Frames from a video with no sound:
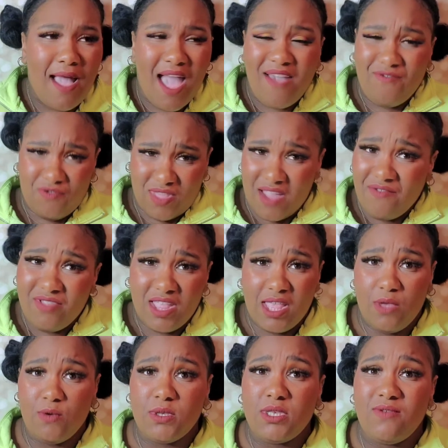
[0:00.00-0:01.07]
I've
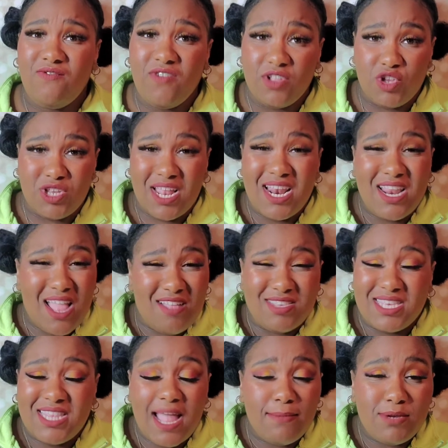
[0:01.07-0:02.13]
definitely used the filters, and
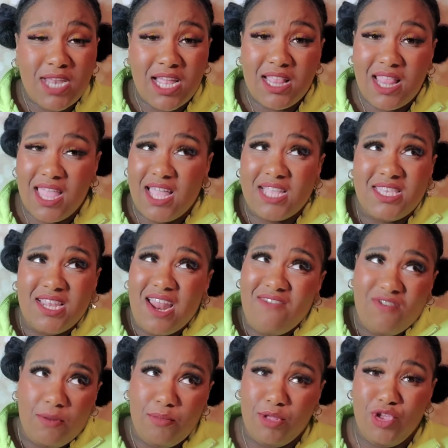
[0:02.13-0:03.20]
Snapchat, like, it's
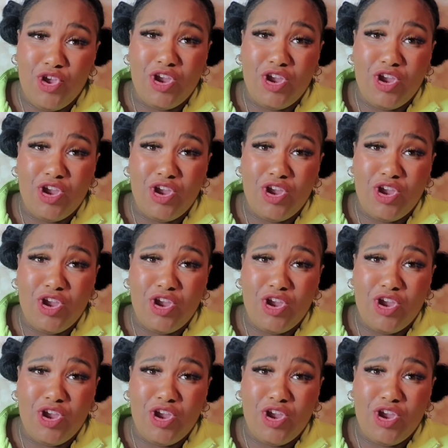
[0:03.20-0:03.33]
inevitable.